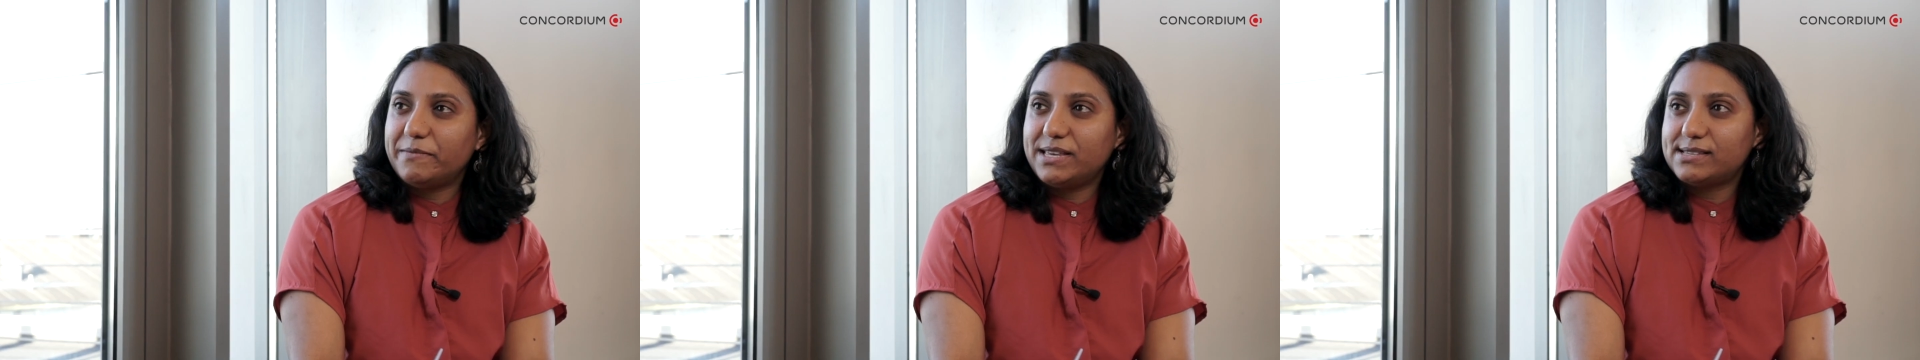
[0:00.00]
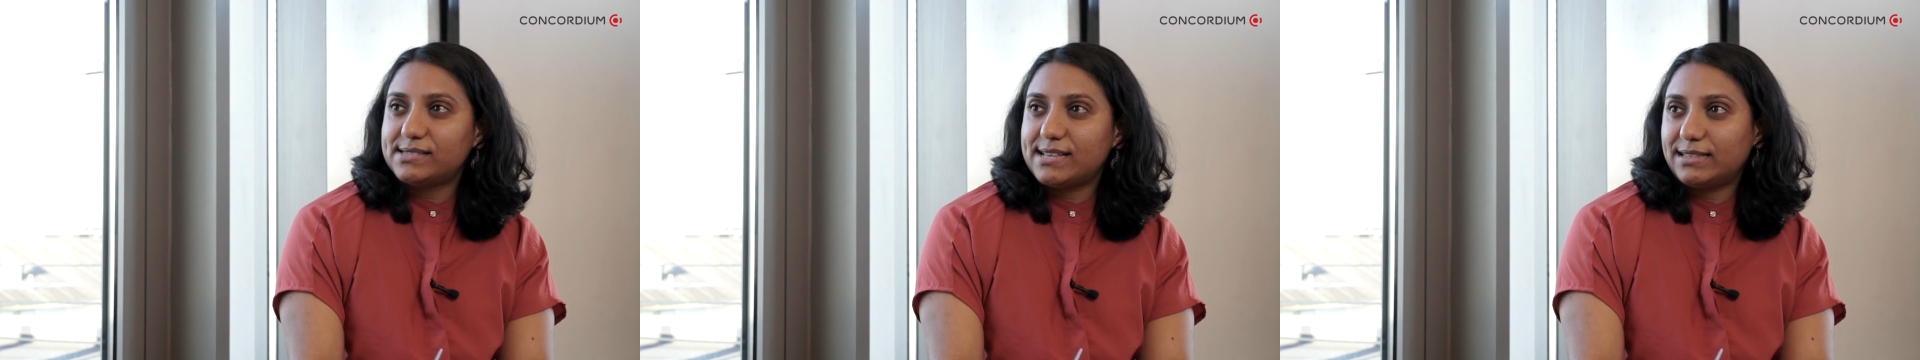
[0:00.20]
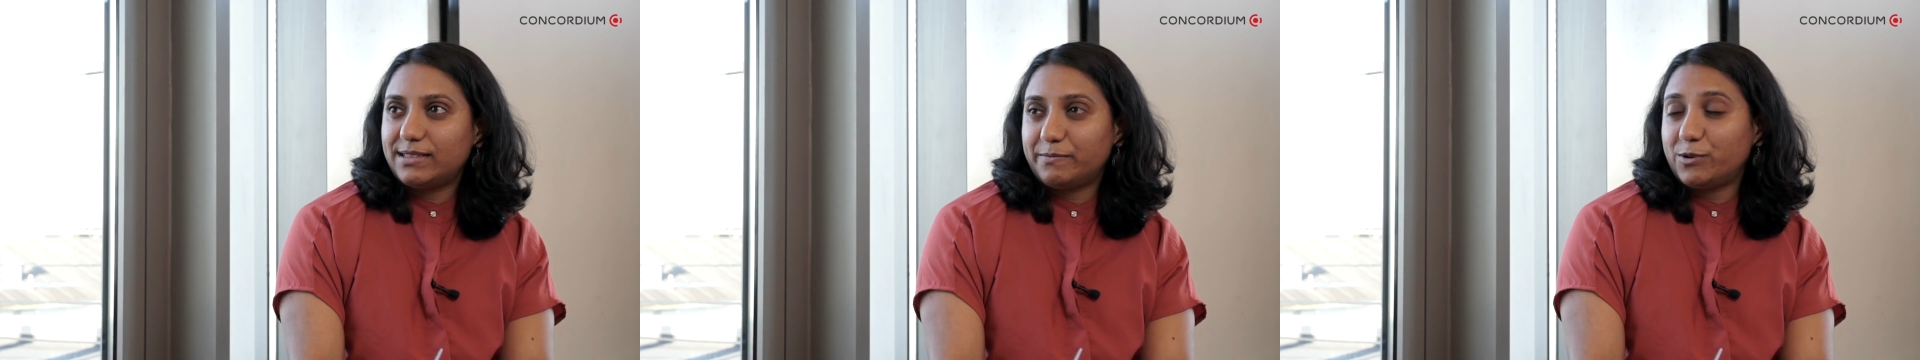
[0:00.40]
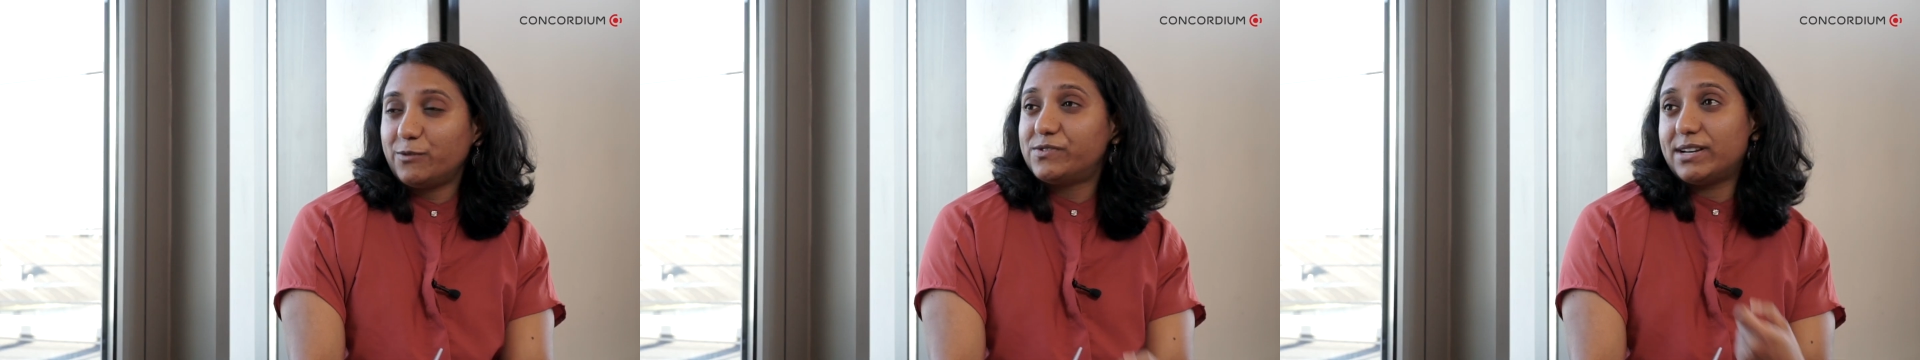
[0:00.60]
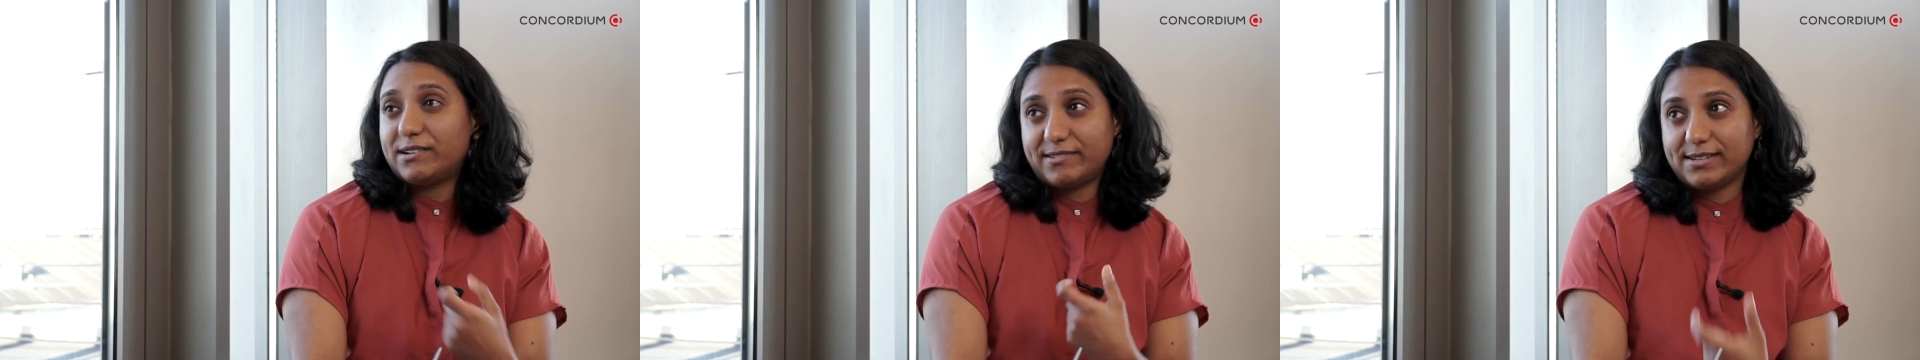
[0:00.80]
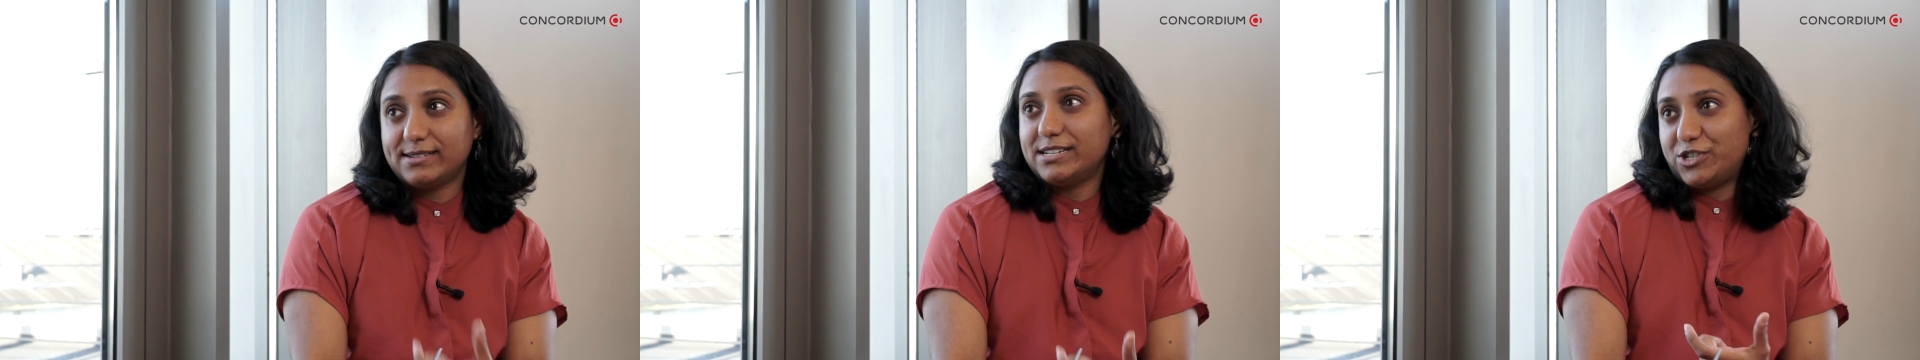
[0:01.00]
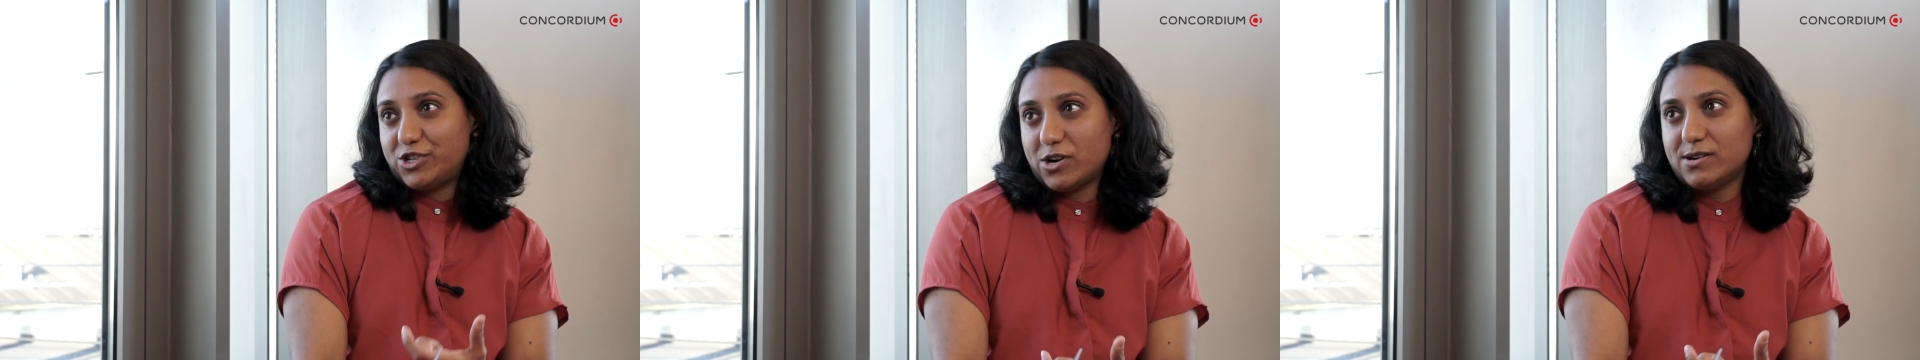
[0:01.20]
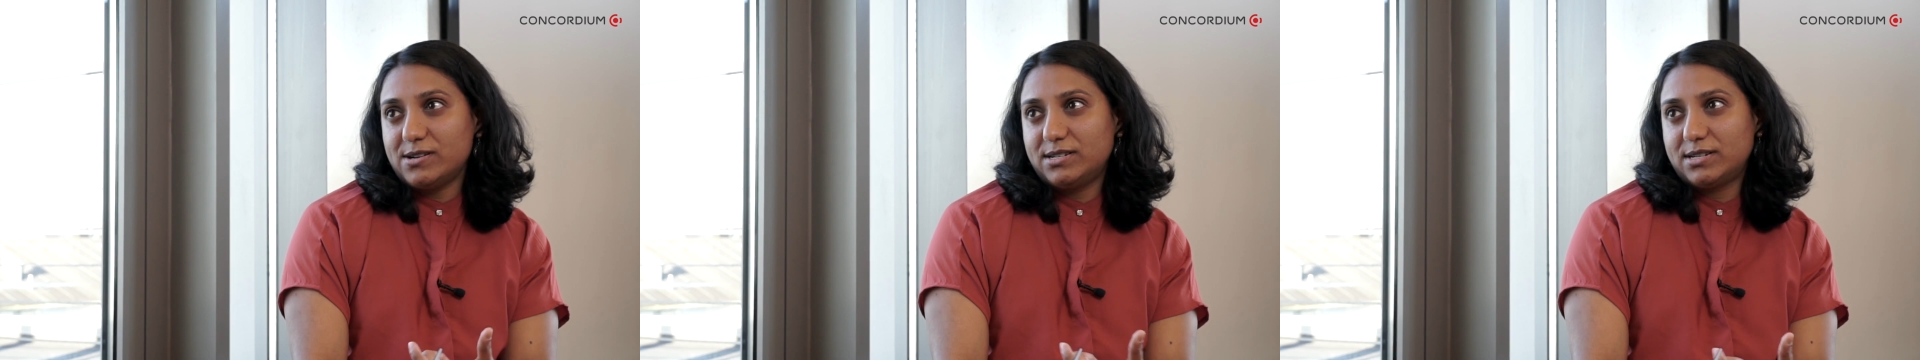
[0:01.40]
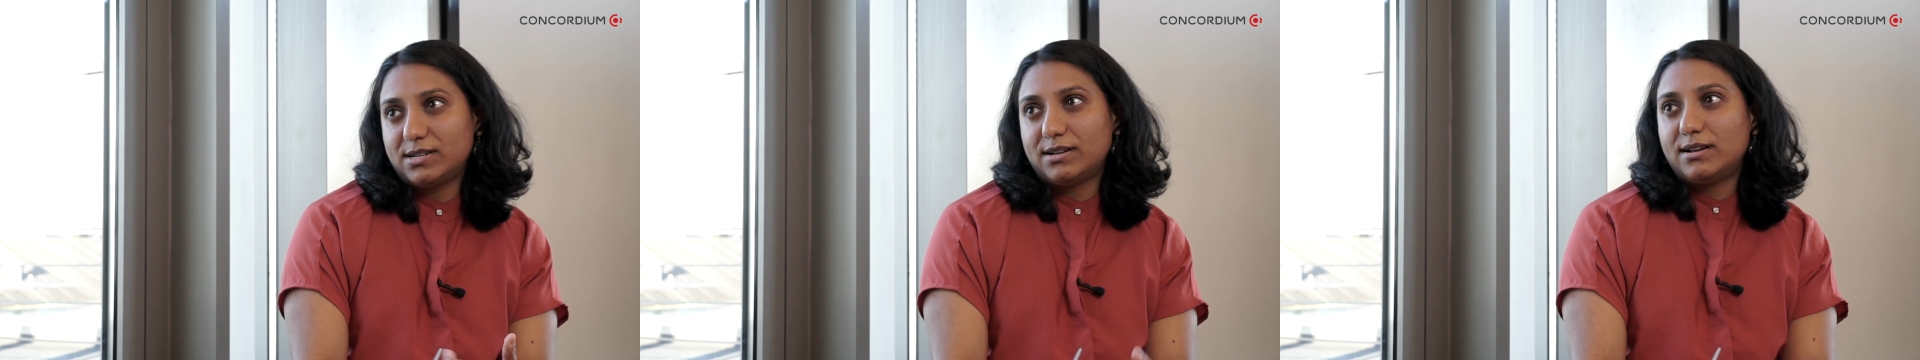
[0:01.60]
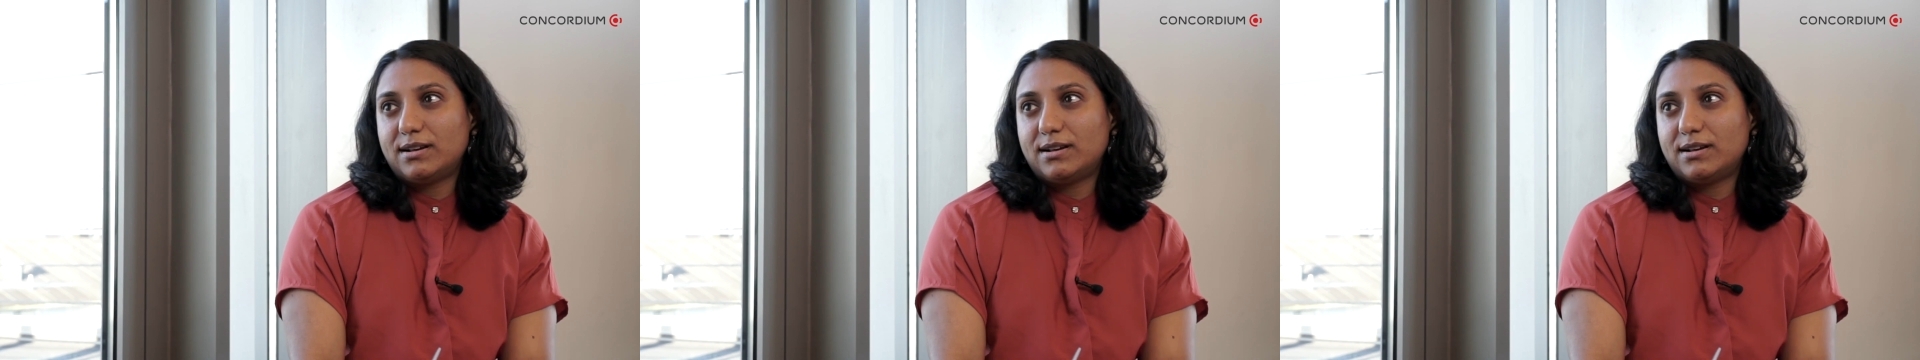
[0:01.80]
means that the proofs are really short.